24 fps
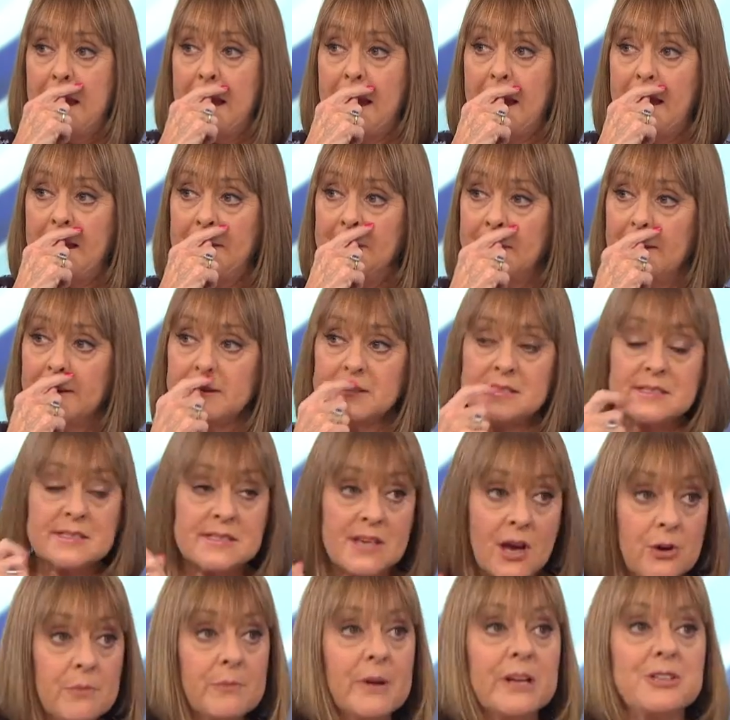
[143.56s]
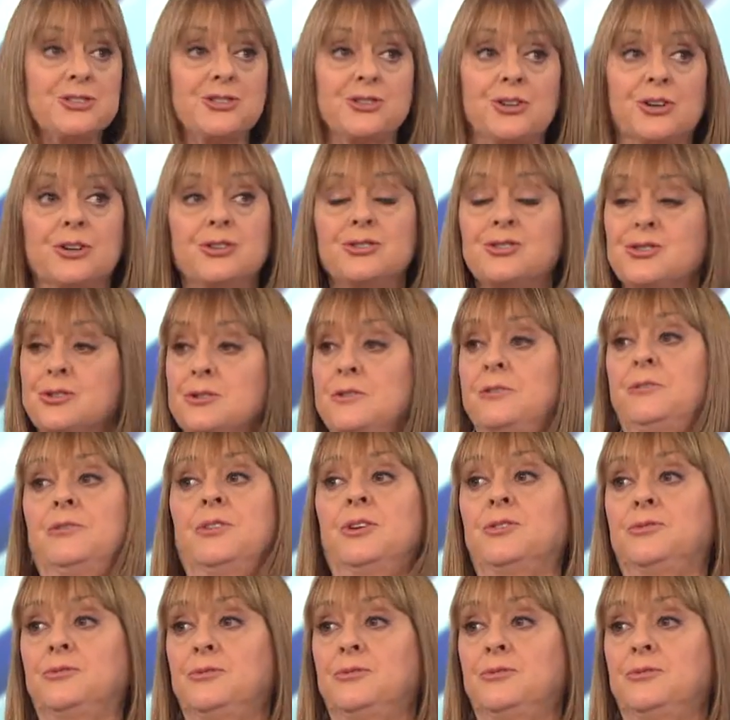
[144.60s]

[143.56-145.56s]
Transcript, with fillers: And there's so much you can do for your